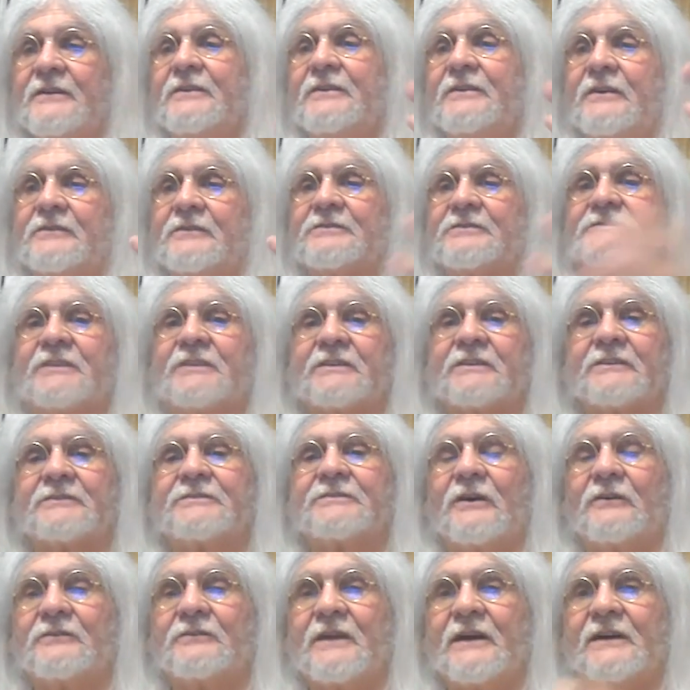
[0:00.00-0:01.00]
you know, send a
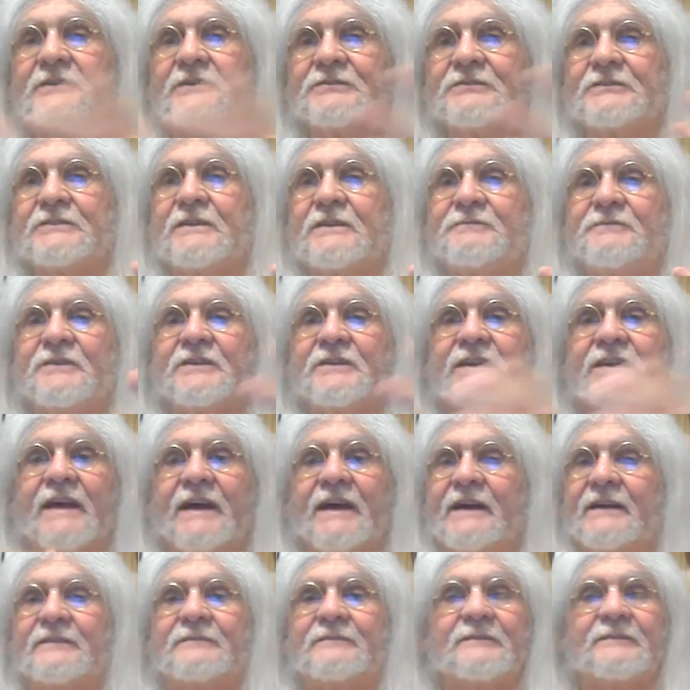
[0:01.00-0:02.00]
donation if you
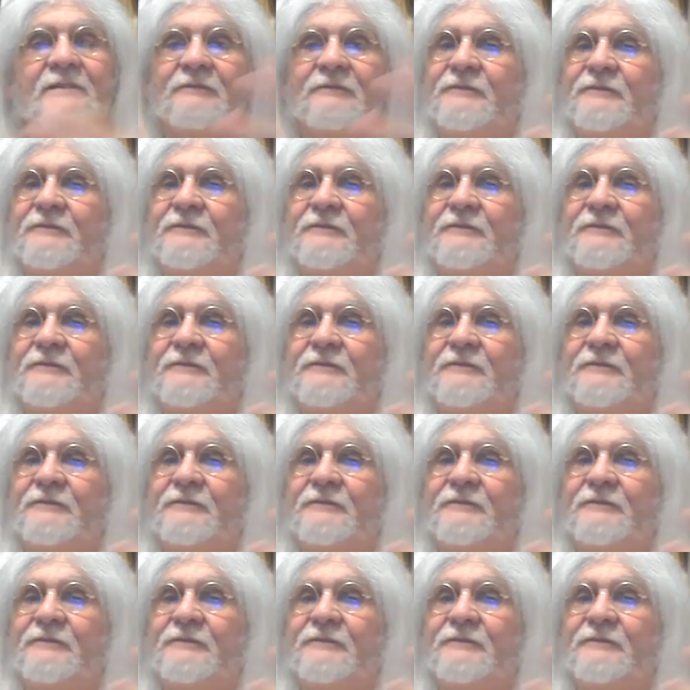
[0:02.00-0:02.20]
can,